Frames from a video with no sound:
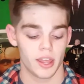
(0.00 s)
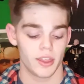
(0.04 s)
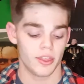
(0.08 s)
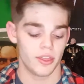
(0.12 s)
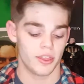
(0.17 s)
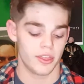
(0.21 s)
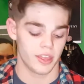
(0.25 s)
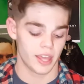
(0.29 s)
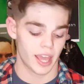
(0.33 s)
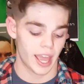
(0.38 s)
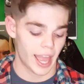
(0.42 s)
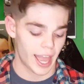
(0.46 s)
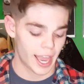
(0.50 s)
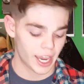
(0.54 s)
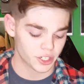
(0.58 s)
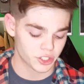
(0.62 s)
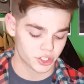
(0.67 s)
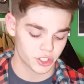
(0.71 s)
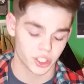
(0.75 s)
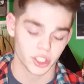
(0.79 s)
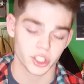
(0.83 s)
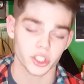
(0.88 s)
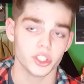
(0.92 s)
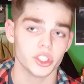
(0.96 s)
The
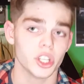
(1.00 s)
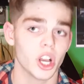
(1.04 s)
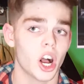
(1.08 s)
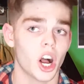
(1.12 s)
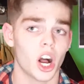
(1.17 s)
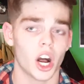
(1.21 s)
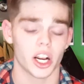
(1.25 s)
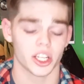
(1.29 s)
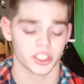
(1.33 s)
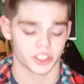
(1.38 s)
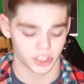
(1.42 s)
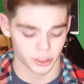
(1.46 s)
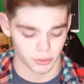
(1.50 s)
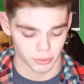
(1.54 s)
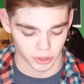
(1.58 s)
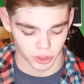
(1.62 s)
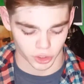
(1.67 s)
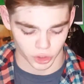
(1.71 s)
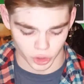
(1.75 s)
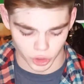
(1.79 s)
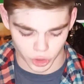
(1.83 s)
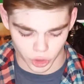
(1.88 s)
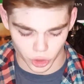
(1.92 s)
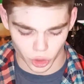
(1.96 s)
action is awesome.
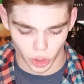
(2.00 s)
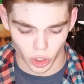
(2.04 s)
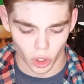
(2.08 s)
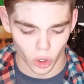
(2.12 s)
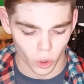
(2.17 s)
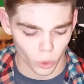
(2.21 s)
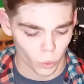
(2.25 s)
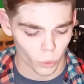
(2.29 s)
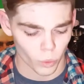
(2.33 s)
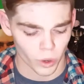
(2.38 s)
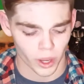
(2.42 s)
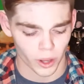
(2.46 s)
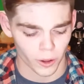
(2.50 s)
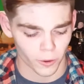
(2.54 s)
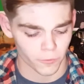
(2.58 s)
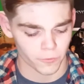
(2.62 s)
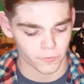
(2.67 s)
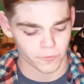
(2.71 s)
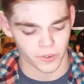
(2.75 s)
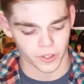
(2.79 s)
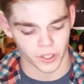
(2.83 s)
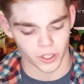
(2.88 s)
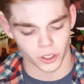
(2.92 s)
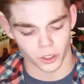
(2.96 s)
It's so well
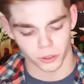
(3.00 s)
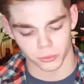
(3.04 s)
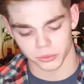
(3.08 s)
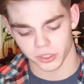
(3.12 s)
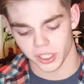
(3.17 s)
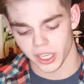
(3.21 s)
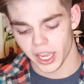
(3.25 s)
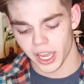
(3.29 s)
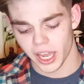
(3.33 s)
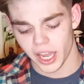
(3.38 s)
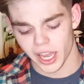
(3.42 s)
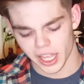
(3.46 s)
filmed,